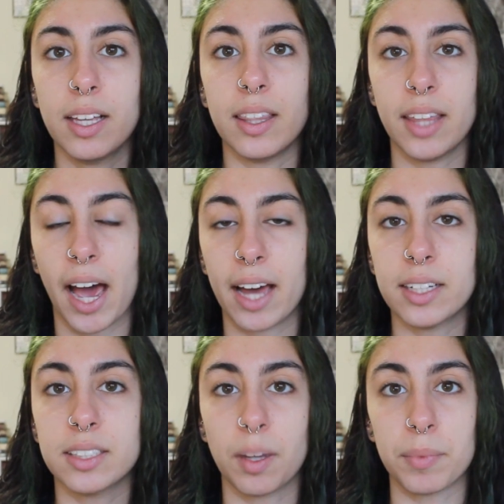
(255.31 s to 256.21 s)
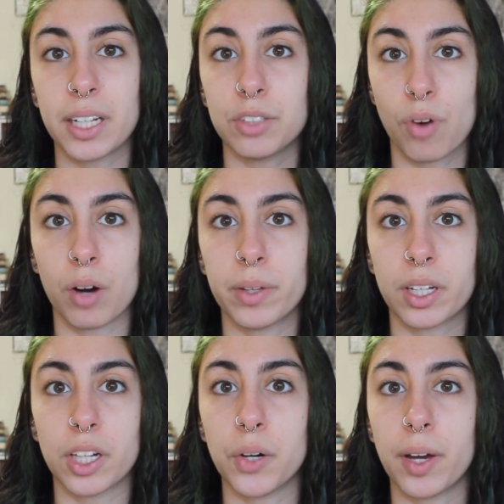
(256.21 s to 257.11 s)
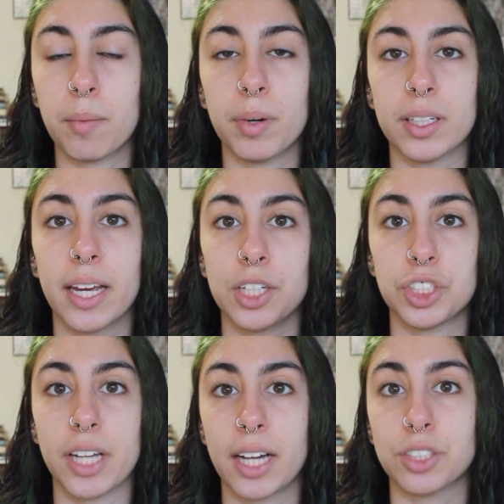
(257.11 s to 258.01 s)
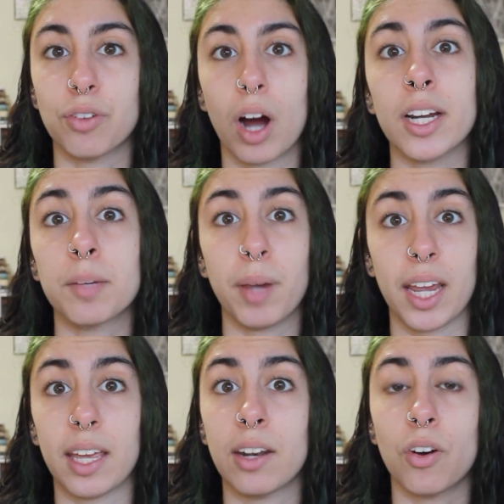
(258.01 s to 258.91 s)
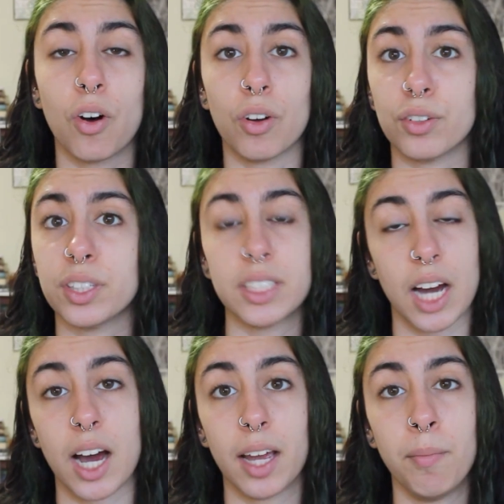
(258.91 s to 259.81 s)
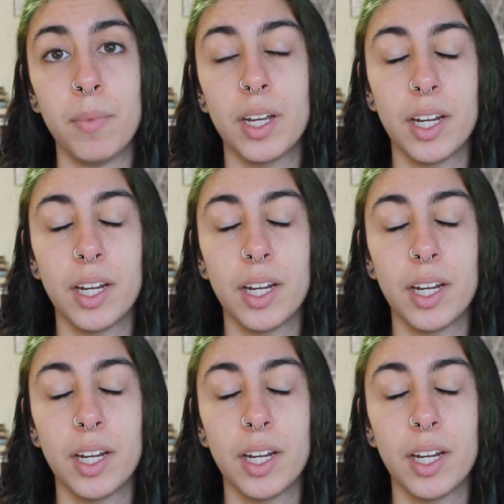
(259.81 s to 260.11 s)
that something is wrong with Chloe, but she has chronic pain all the time.